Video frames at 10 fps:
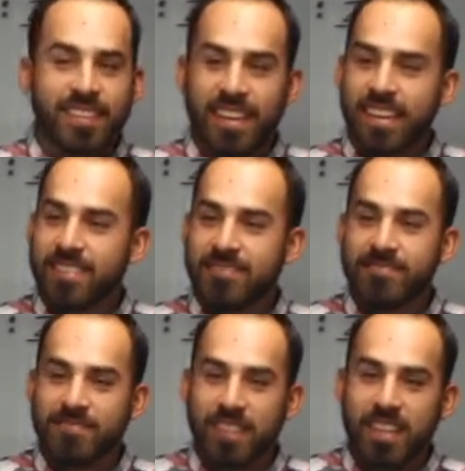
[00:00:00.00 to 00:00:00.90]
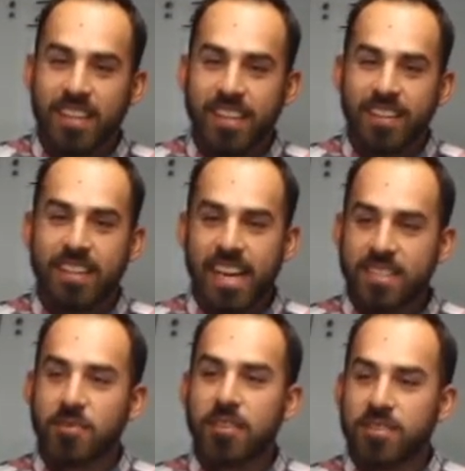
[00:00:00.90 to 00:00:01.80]
Okay?
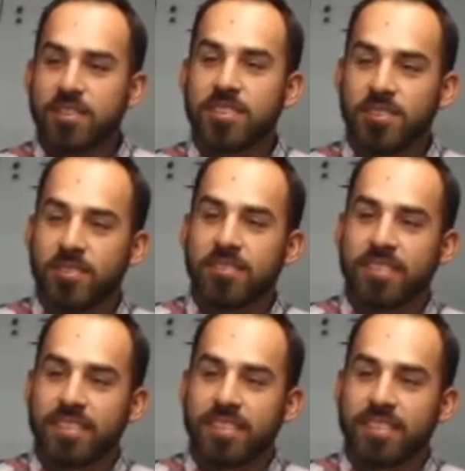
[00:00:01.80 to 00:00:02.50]
That's what you deserve.